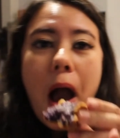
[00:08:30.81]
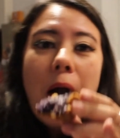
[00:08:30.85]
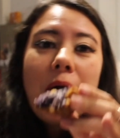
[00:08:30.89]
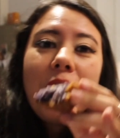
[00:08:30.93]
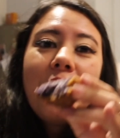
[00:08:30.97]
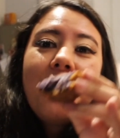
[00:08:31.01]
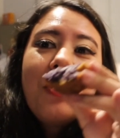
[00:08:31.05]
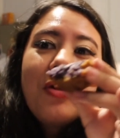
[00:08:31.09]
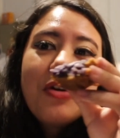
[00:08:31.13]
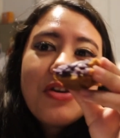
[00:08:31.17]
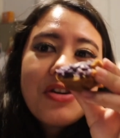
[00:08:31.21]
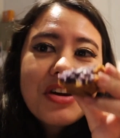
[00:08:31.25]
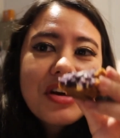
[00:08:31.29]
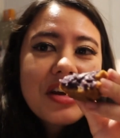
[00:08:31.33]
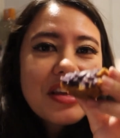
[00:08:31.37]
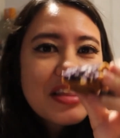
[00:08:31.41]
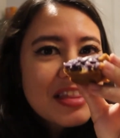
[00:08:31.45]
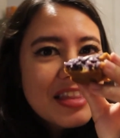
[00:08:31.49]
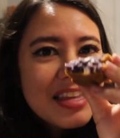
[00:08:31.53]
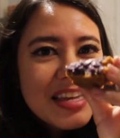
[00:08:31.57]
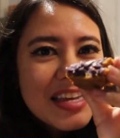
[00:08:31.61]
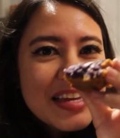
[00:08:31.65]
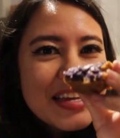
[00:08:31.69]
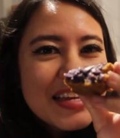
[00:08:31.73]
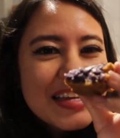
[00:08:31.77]
Look at
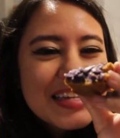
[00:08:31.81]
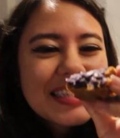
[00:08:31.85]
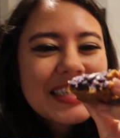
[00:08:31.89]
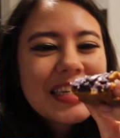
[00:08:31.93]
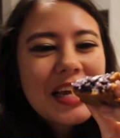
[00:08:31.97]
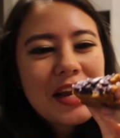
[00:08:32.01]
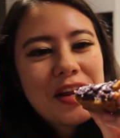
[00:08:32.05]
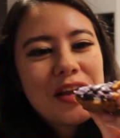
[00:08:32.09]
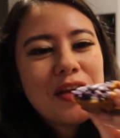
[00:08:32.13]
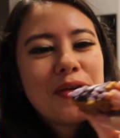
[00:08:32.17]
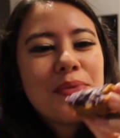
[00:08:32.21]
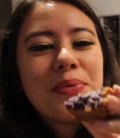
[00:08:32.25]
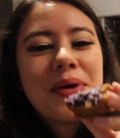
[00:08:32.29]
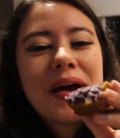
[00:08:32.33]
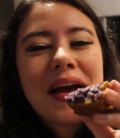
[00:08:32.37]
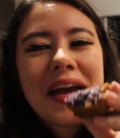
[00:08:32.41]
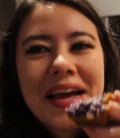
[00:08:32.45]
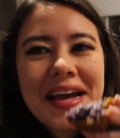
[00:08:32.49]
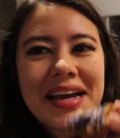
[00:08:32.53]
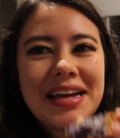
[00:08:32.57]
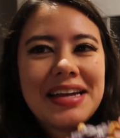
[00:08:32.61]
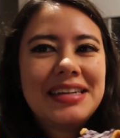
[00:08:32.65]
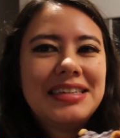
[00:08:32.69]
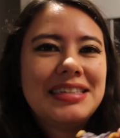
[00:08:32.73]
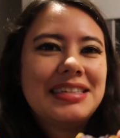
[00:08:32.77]
this
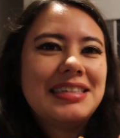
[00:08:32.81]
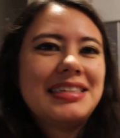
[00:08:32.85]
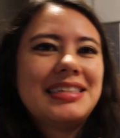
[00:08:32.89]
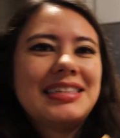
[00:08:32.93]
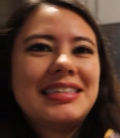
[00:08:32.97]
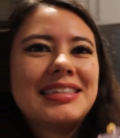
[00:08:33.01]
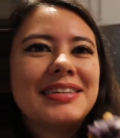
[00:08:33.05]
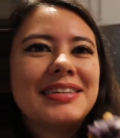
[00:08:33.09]
anyways.